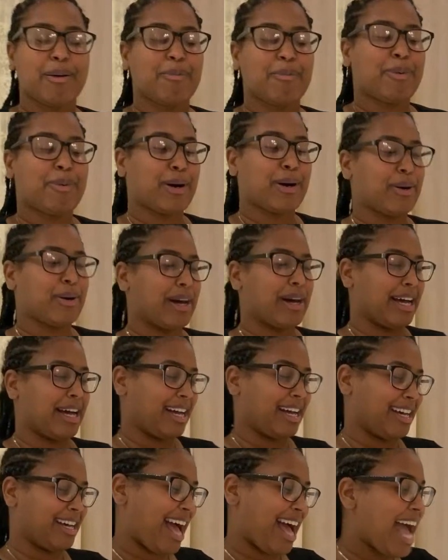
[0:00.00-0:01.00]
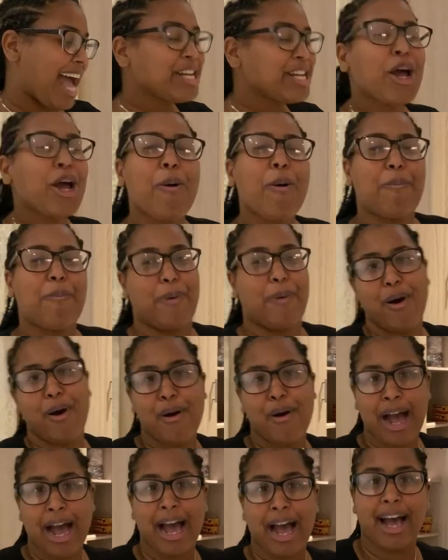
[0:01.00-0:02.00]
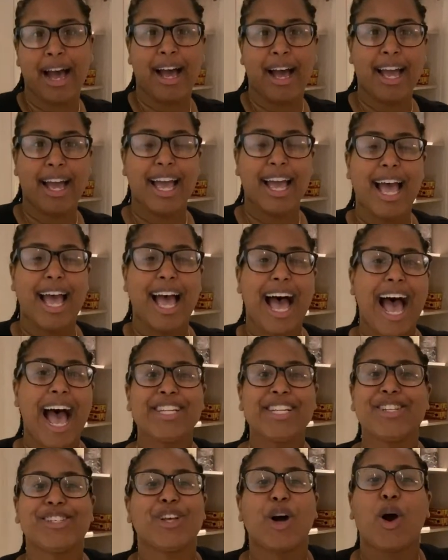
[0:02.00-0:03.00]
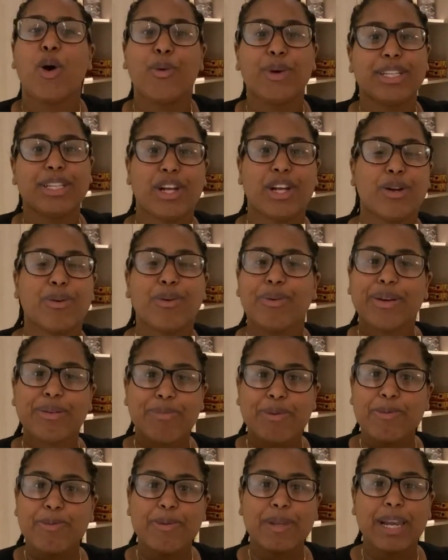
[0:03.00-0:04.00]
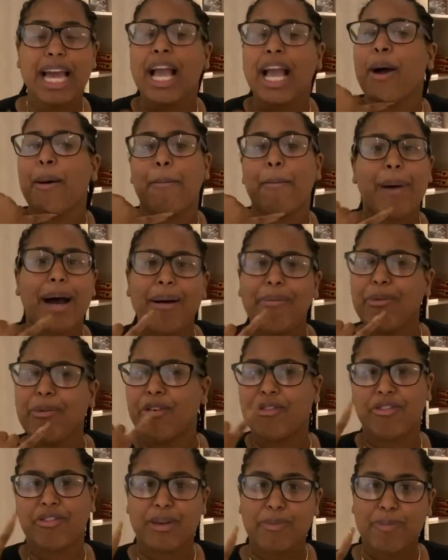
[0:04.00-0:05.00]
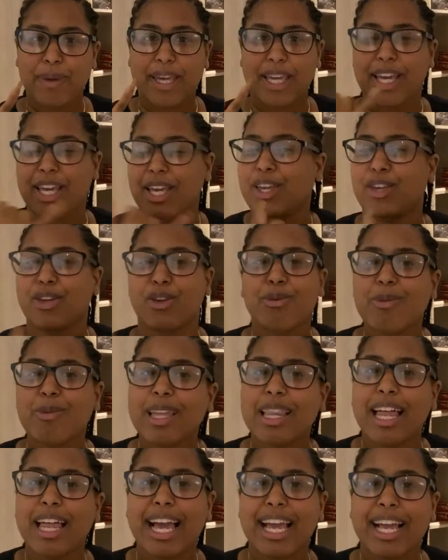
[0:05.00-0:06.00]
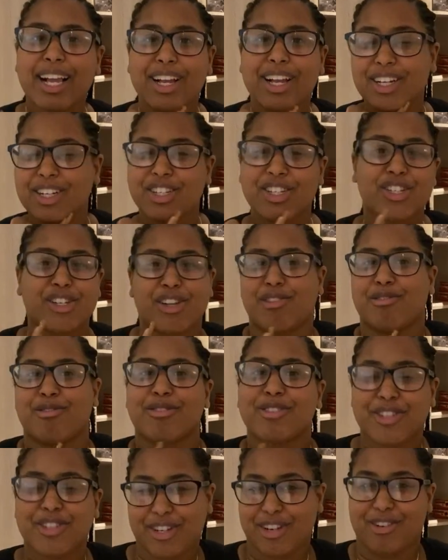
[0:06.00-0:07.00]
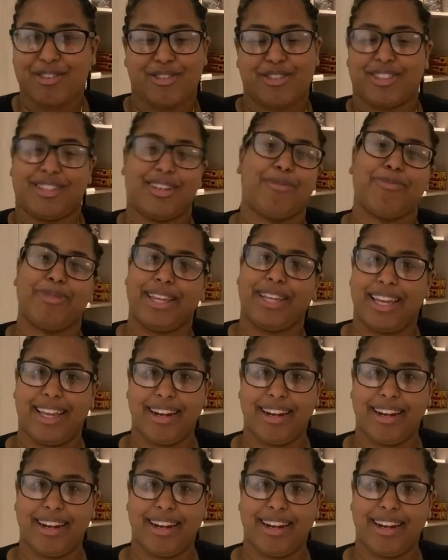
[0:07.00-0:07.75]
Boa. I know Boa. I just always heard when people be like Mambo VP, you be like shuk something.